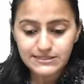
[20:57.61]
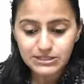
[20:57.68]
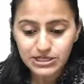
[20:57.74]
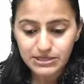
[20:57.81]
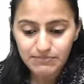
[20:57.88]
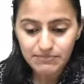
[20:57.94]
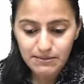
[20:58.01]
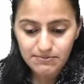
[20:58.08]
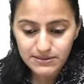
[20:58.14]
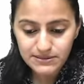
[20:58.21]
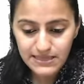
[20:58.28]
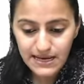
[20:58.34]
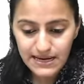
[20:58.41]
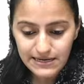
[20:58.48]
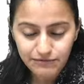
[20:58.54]
So
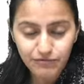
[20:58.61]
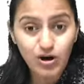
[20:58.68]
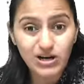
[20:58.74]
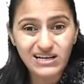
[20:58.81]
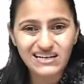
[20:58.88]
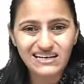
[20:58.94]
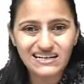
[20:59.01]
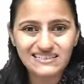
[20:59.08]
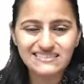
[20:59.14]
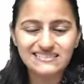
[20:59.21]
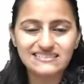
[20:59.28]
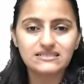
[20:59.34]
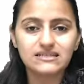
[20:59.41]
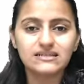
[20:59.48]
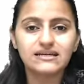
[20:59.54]
remember that for
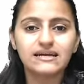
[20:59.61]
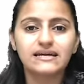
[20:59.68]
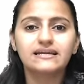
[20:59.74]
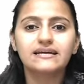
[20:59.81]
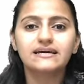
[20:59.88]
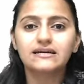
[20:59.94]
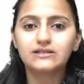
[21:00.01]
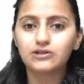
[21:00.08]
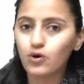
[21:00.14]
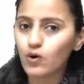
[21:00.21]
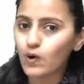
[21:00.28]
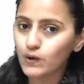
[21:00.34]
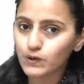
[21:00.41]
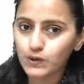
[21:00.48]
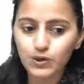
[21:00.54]
cluster headache, the
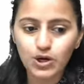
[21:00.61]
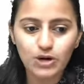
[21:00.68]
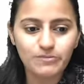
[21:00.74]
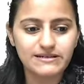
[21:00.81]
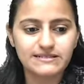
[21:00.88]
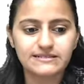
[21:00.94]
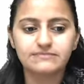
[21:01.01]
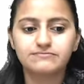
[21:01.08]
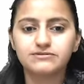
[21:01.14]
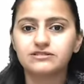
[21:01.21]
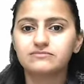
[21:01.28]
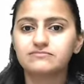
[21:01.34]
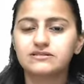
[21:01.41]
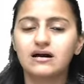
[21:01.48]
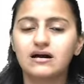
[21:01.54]
autonomic
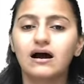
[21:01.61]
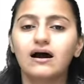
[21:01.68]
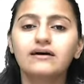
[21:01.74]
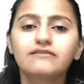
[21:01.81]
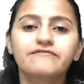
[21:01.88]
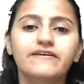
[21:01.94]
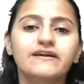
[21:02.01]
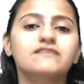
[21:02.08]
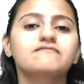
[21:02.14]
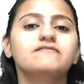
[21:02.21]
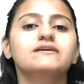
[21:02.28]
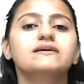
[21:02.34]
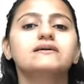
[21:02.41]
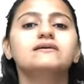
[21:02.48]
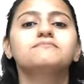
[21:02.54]
symptoms are very,
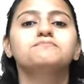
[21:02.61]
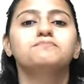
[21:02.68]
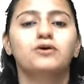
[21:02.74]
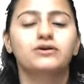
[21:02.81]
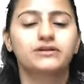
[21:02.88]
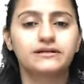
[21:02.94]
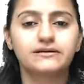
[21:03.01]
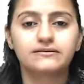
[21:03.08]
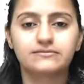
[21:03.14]
very important.